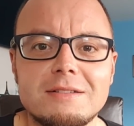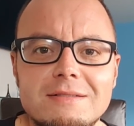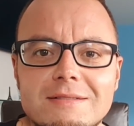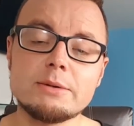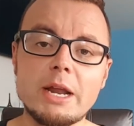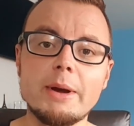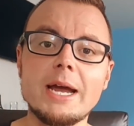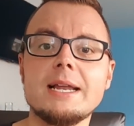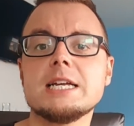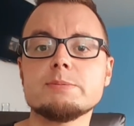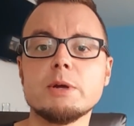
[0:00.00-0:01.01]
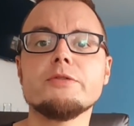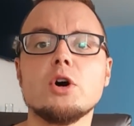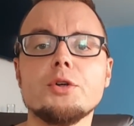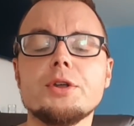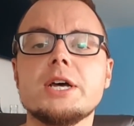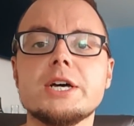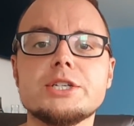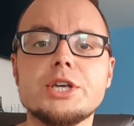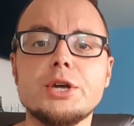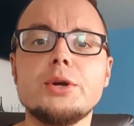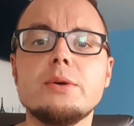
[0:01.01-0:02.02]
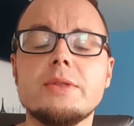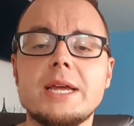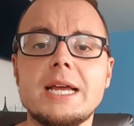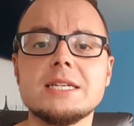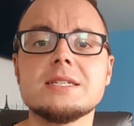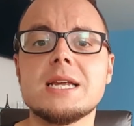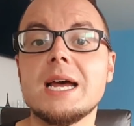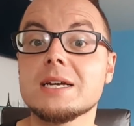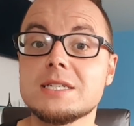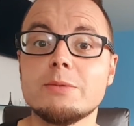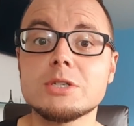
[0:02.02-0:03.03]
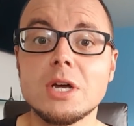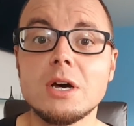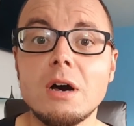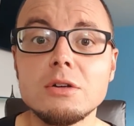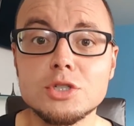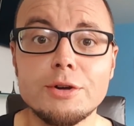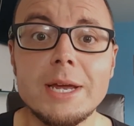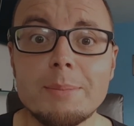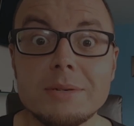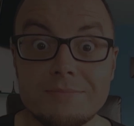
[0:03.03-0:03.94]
So anyway, let's move on to the IZTACCIHUATL trip.